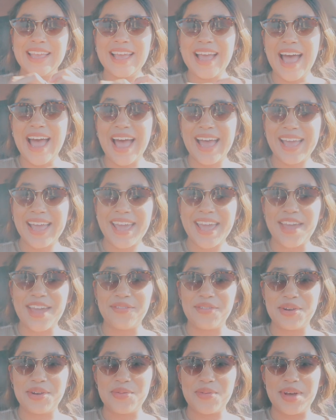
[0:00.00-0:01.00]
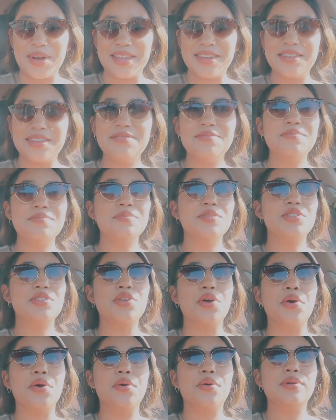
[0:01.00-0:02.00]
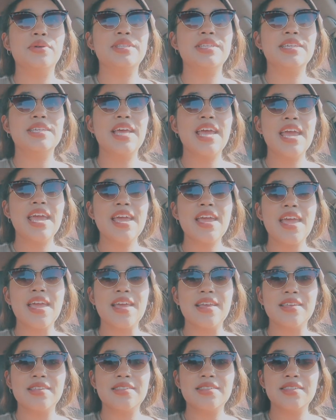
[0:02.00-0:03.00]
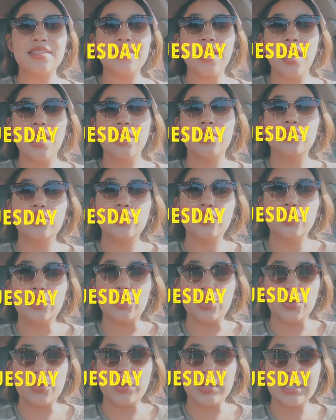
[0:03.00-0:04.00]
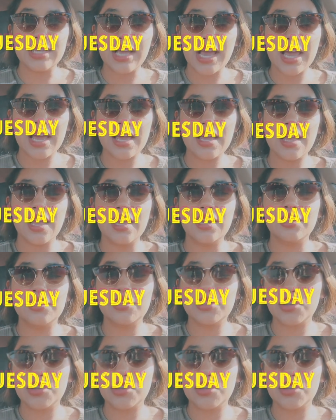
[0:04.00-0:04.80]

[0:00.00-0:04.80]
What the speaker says: Hi everyone, so today is Tuesday and it's